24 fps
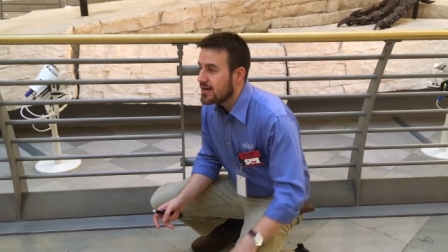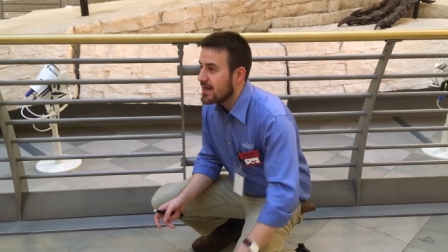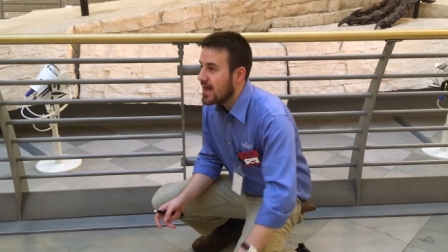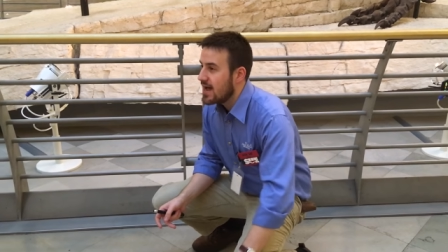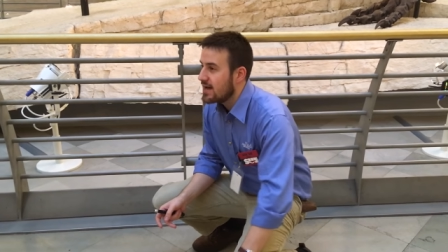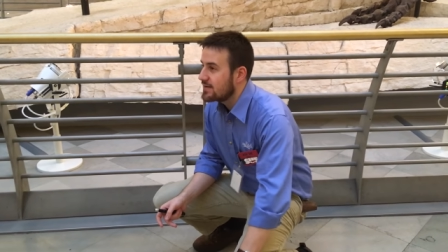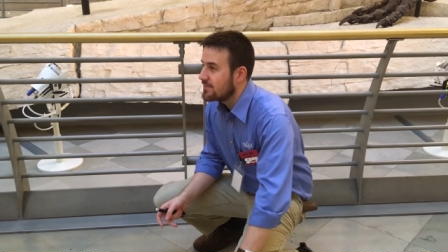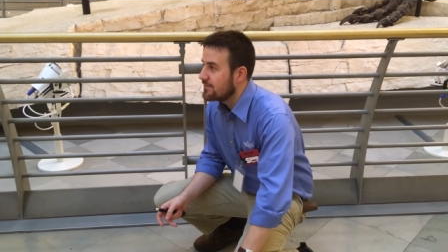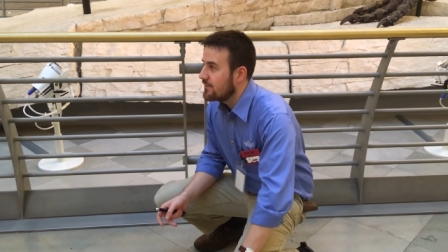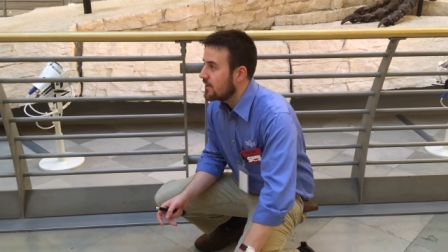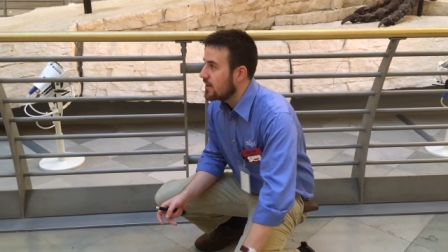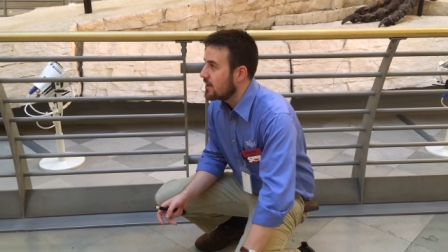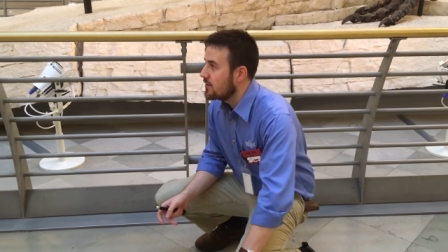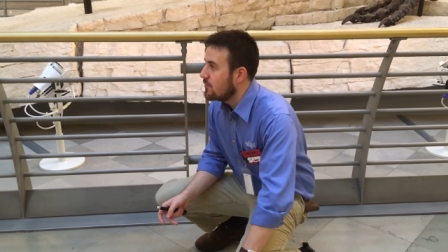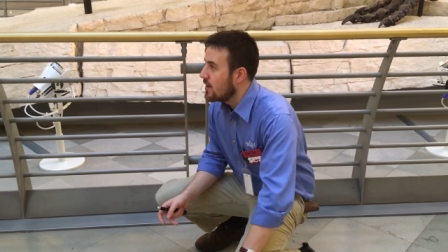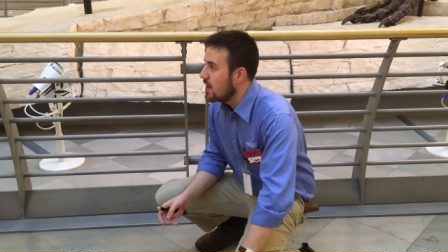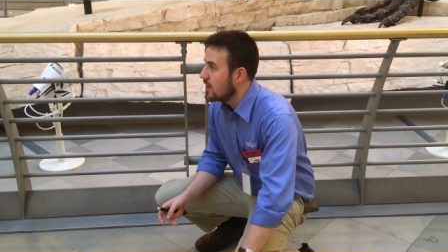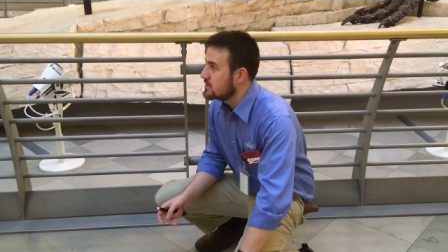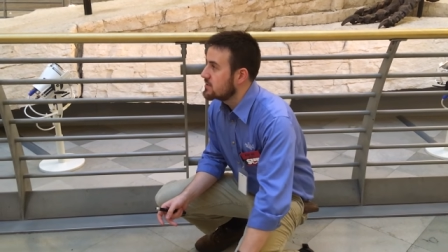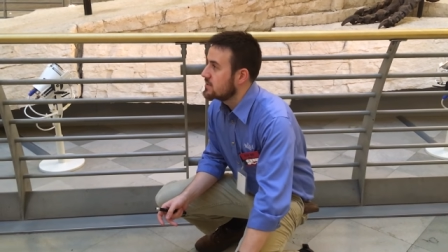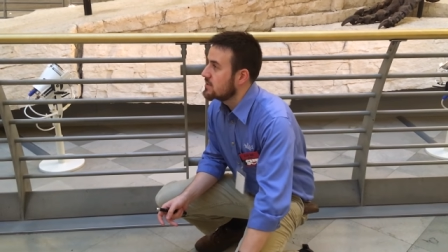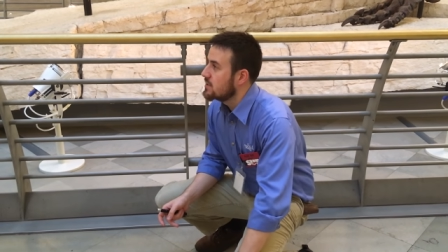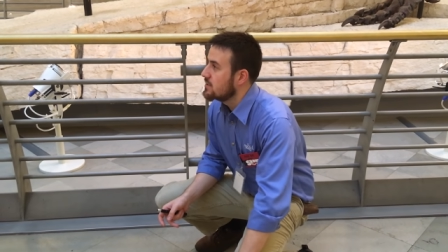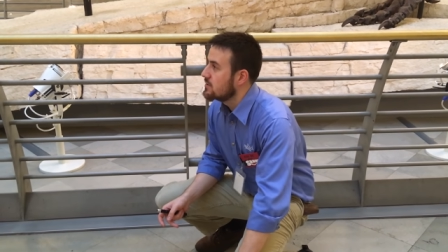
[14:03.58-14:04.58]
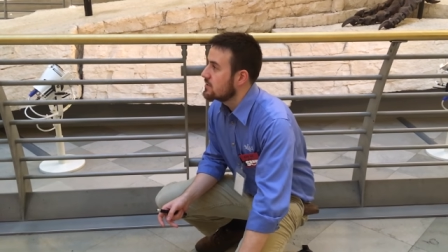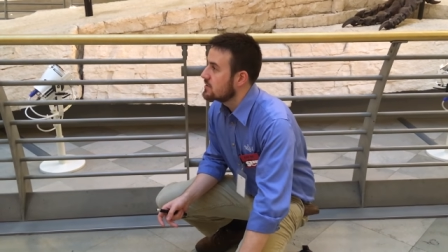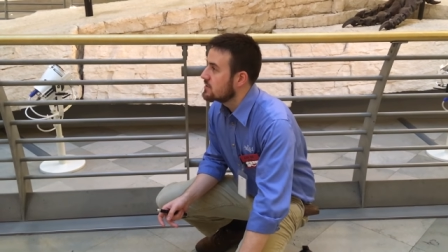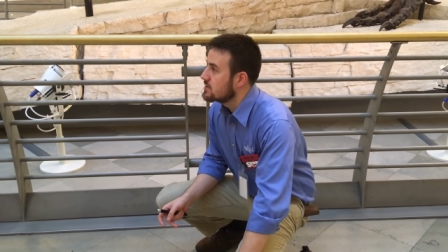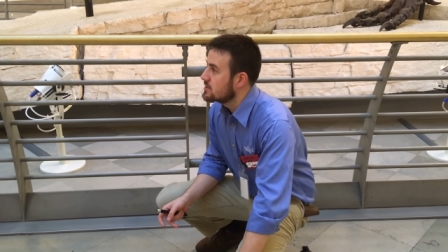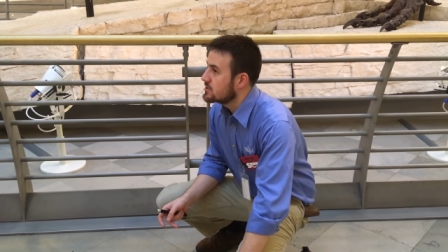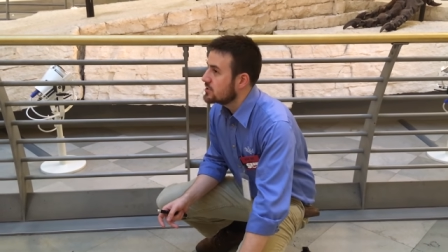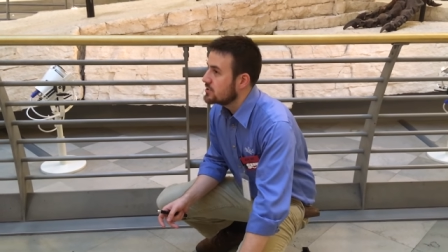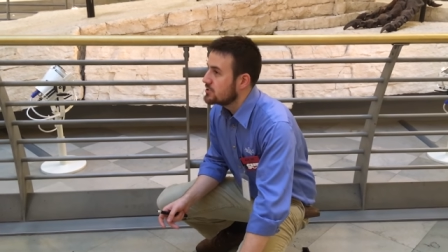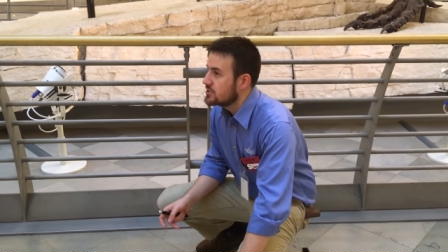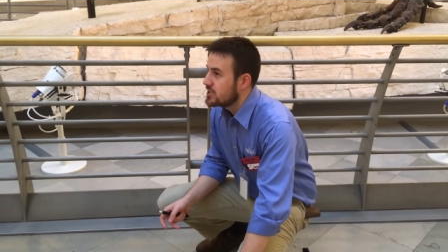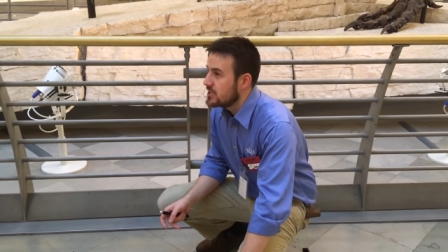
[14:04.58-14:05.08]
connect very well to
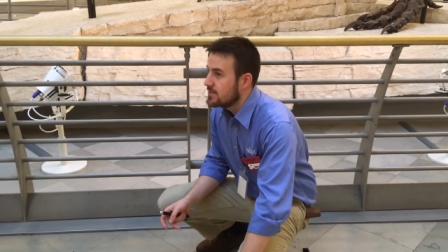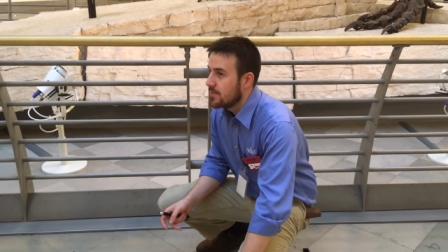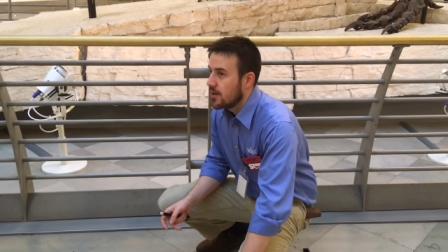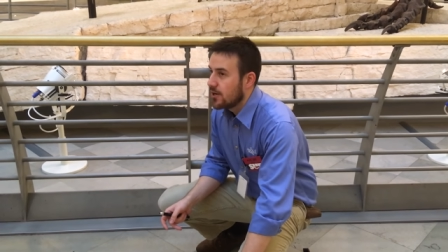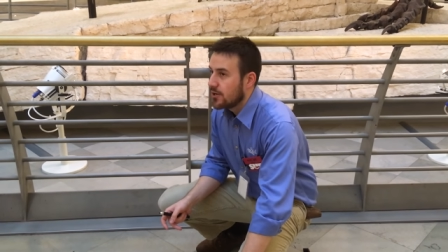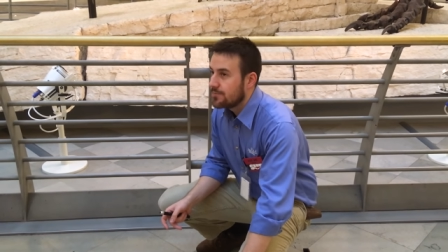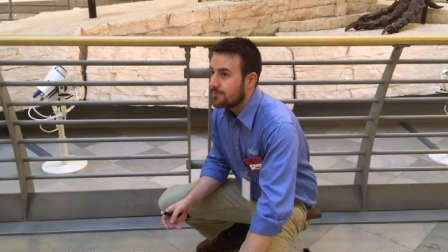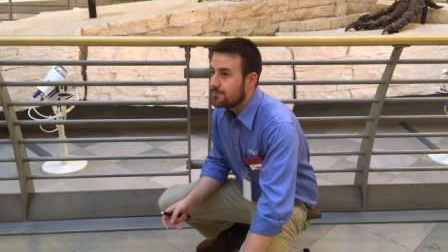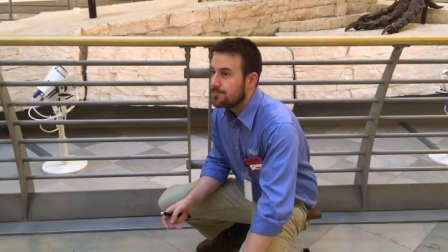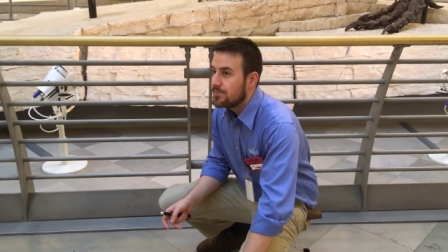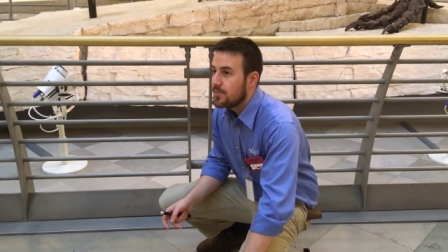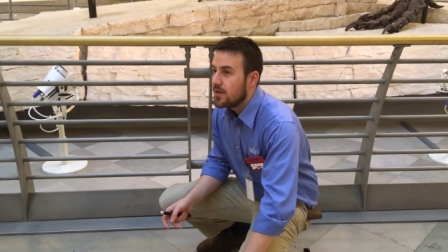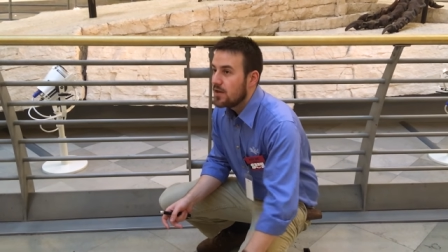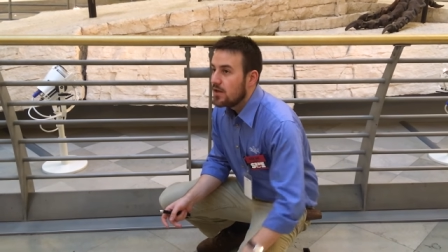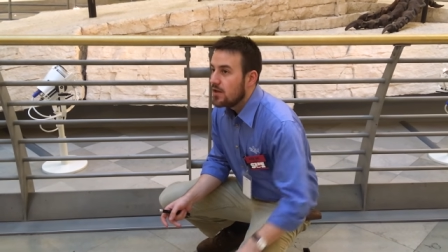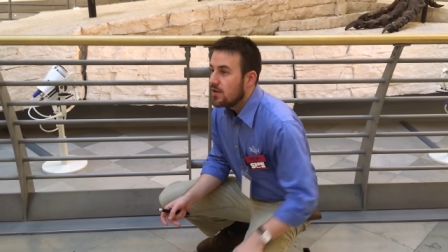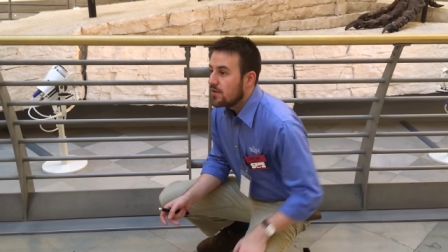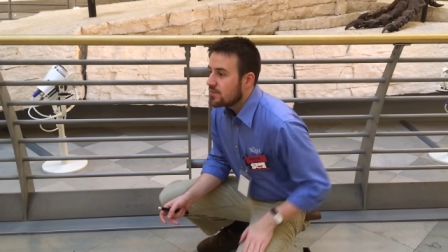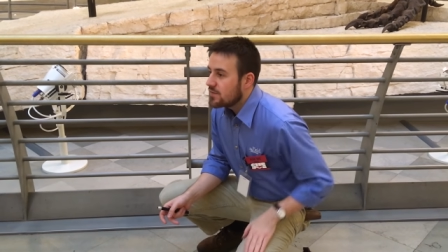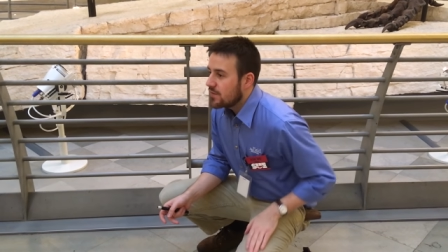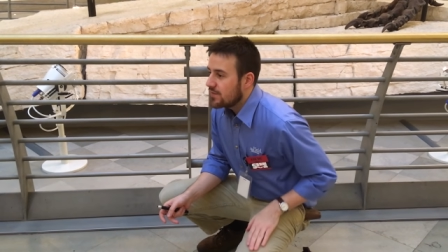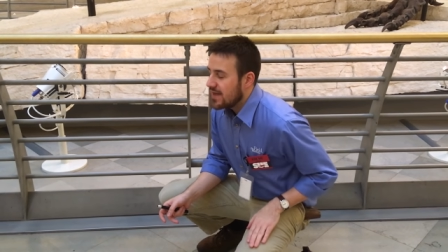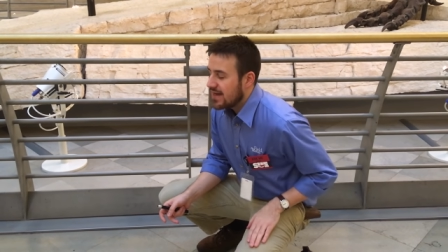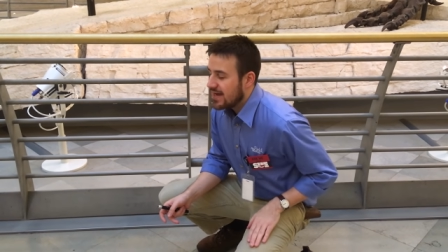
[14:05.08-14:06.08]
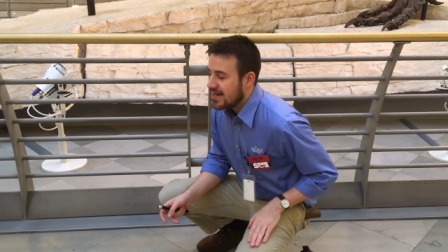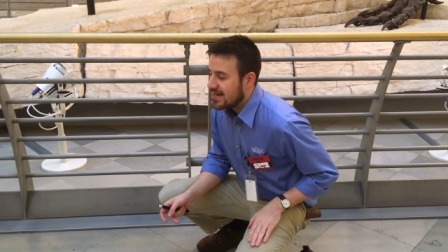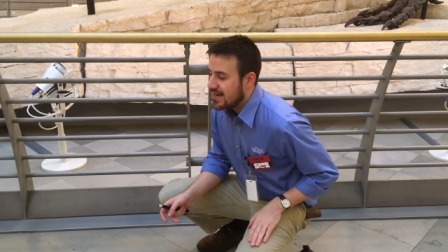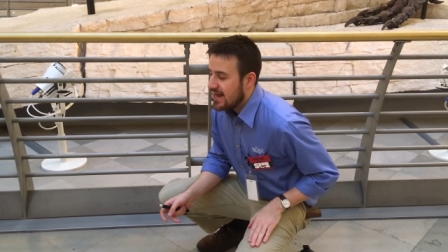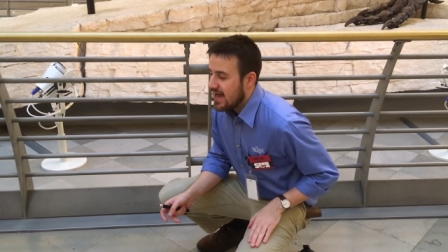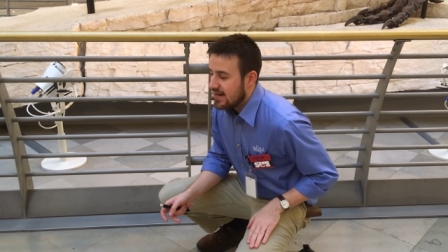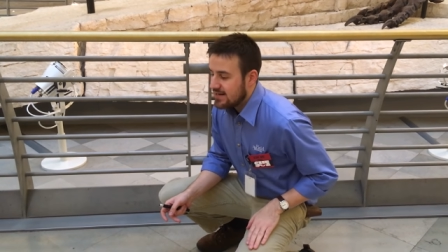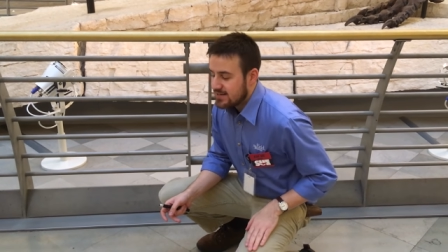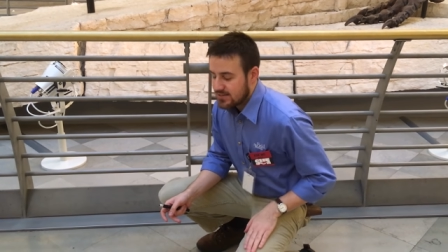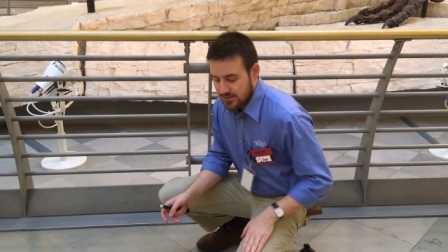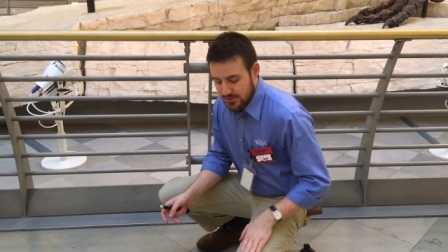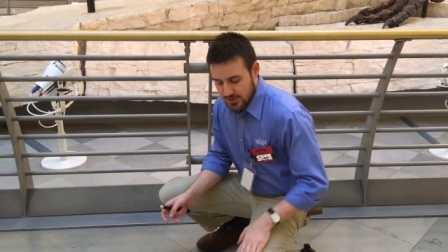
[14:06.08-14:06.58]
your shin bone. So they
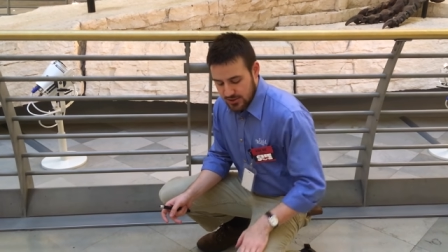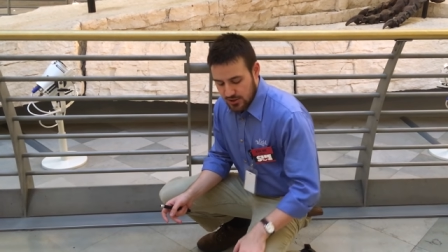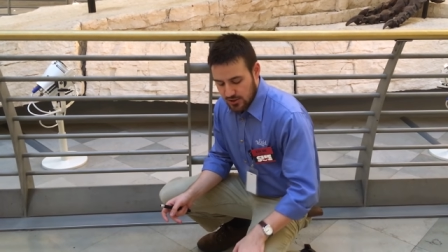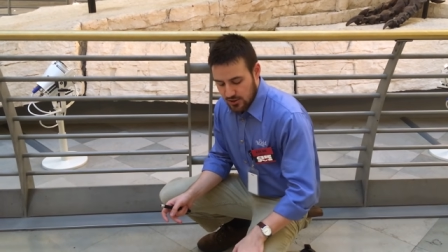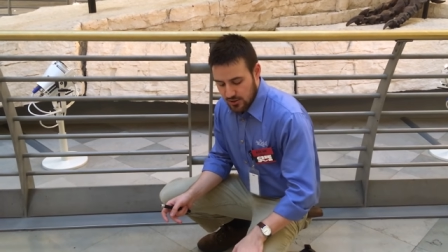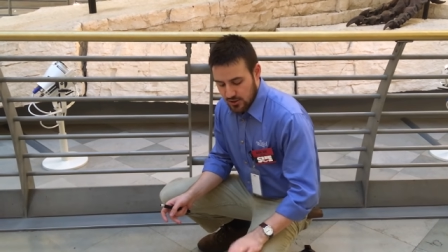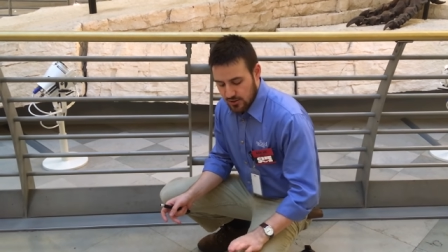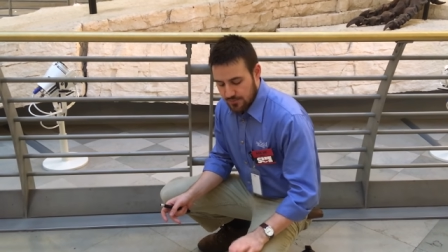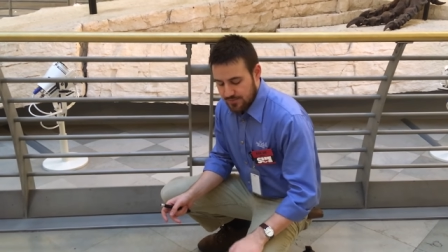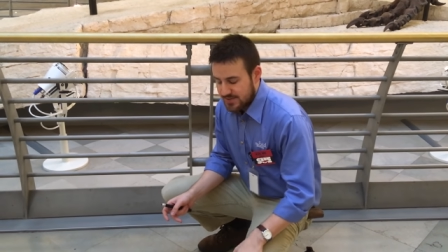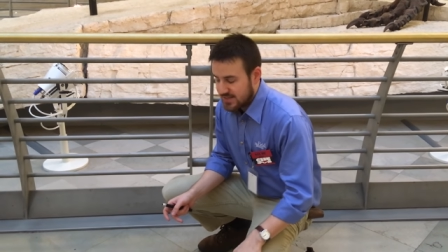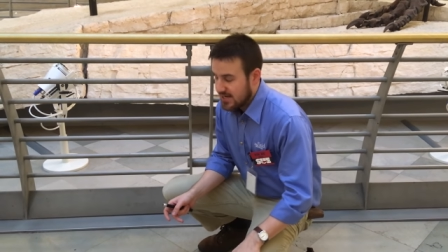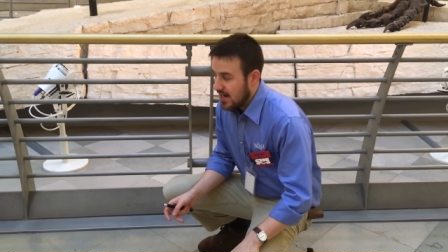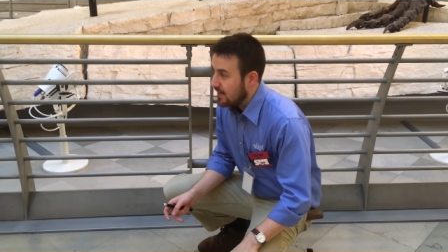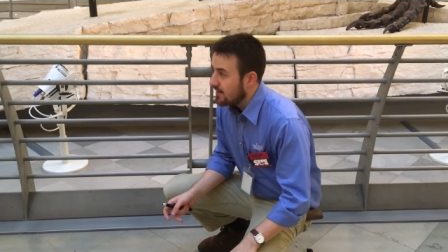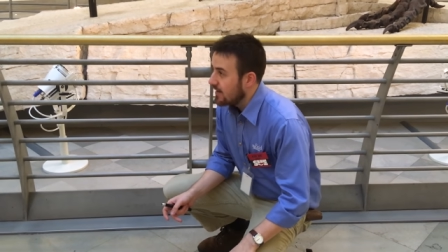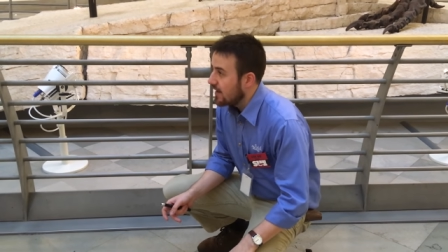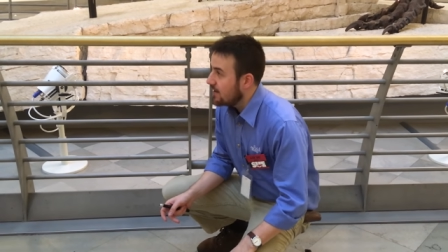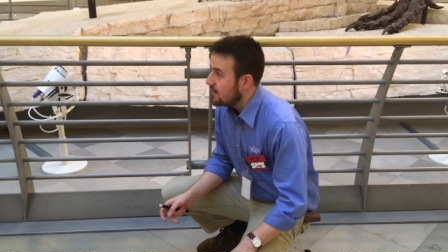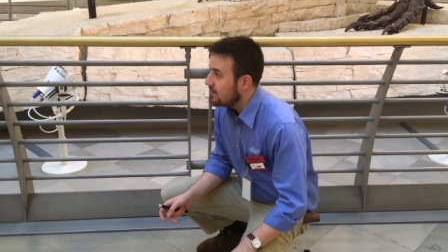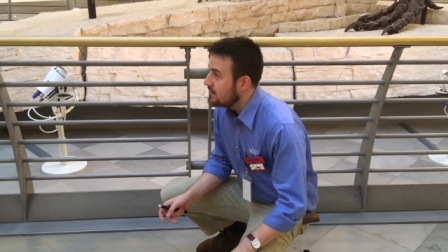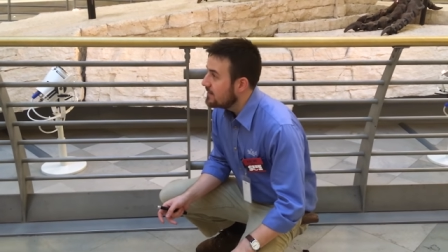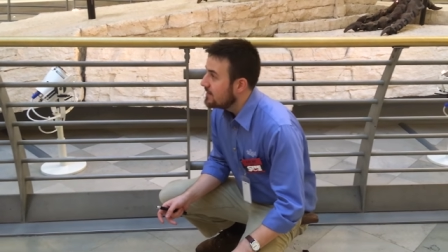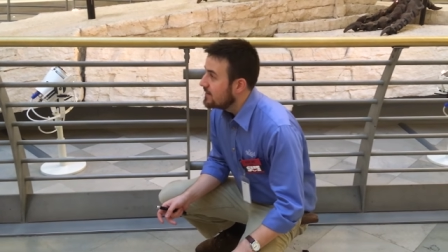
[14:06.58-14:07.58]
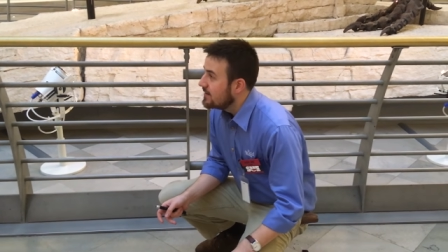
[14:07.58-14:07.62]
connect to your patella,